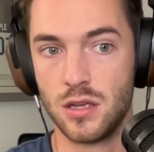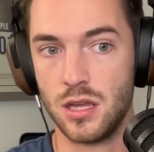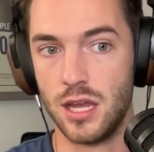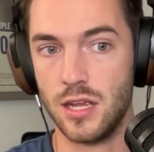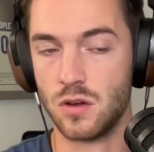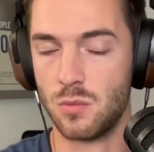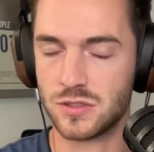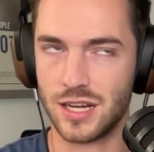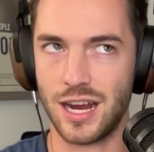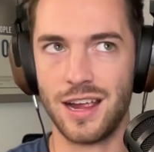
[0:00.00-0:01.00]
it's almost
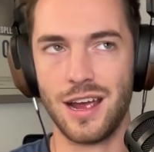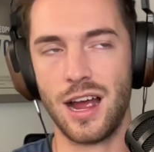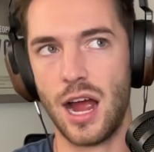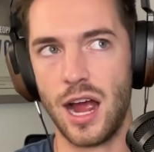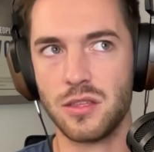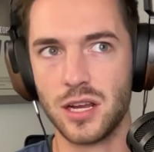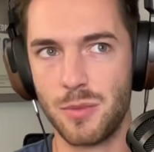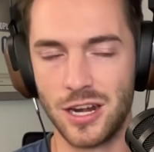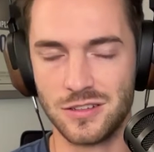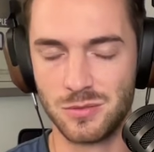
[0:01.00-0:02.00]
like, I think
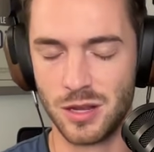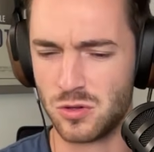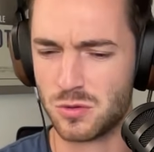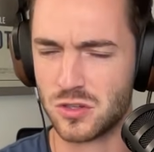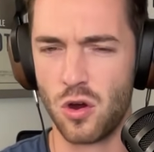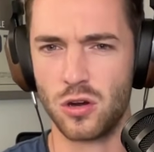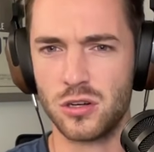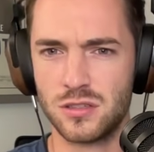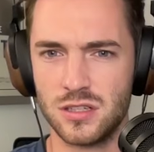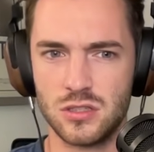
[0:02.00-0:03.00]
about it sometimes, it's almost
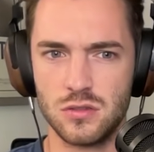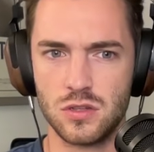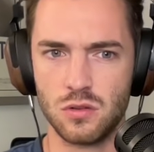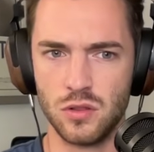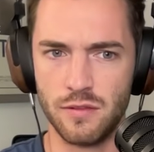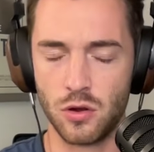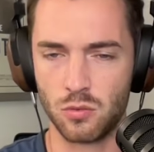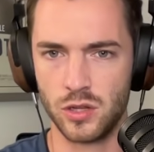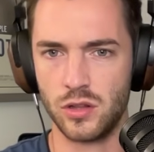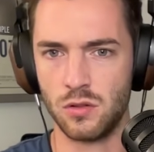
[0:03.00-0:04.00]
harder to live a
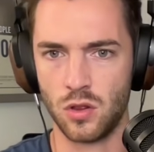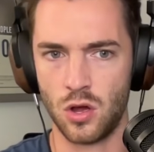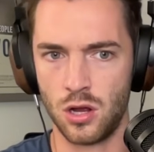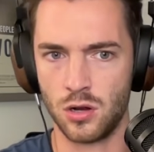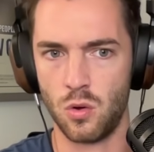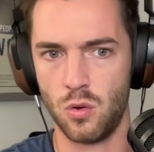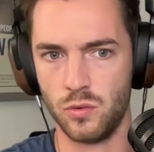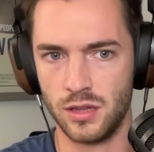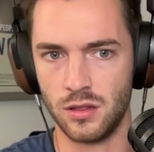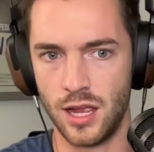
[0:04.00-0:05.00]
really long,
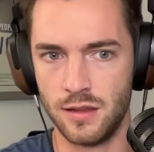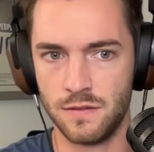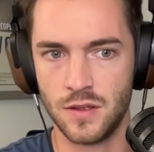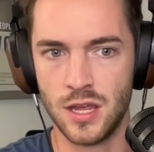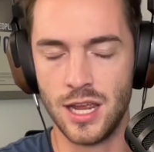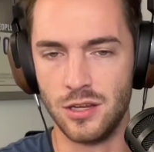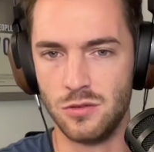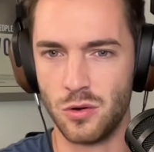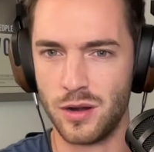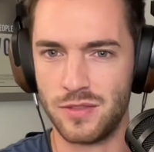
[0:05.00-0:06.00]
holy life. And you
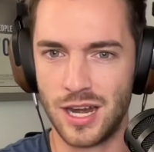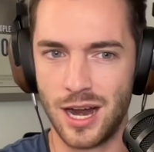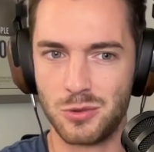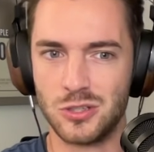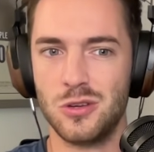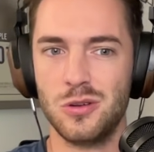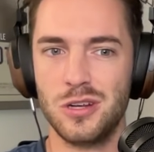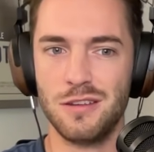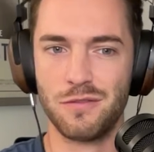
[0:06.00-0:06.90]
don't have that opportunity for